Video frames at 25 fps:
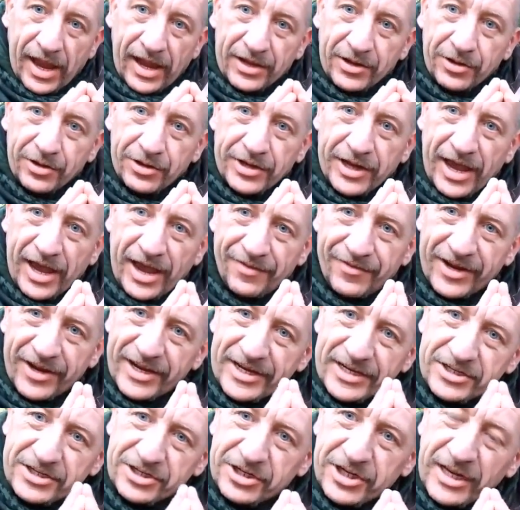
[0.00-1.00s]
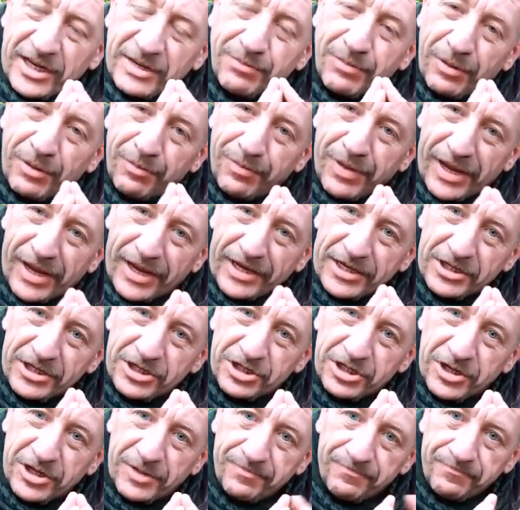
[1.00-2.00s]
I could have it a steeper
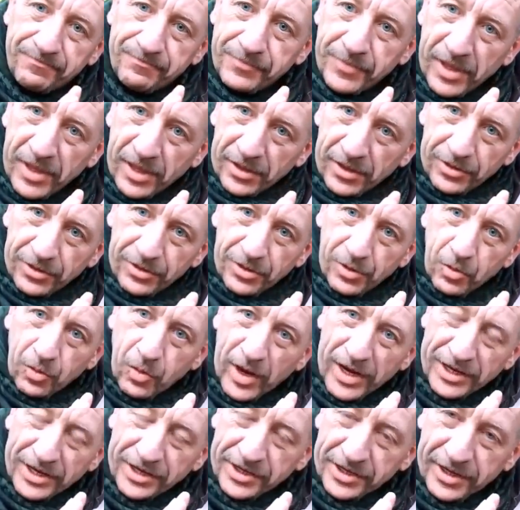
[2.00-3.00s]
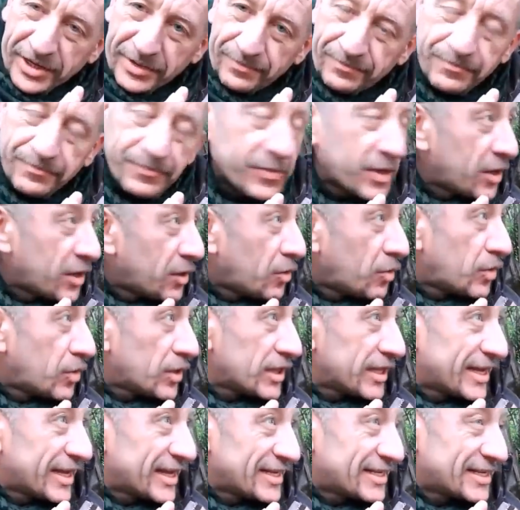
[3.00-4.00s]
pitch, the wind
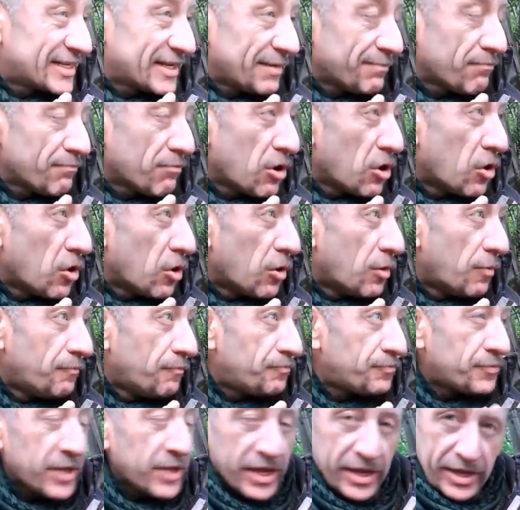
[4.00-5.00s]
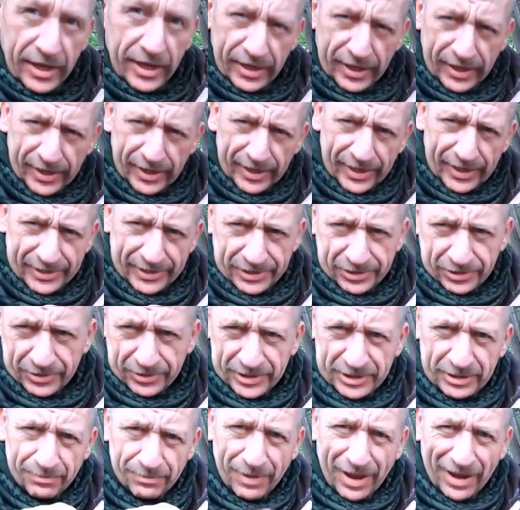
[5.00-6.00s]
will hit it more.
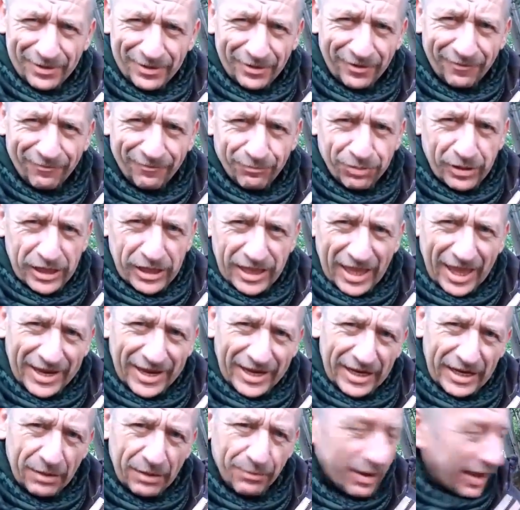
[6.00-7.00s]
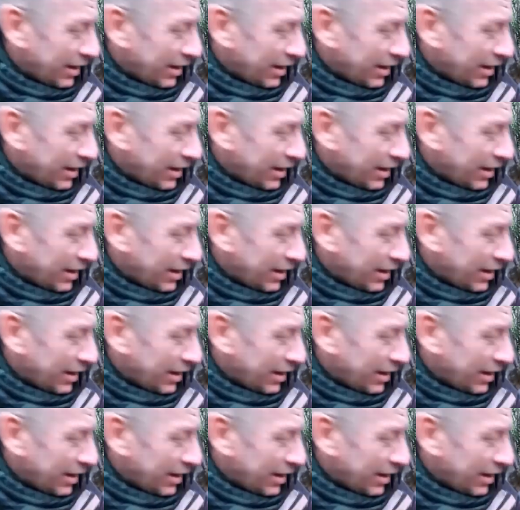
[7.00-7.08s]
So it's a matter of playing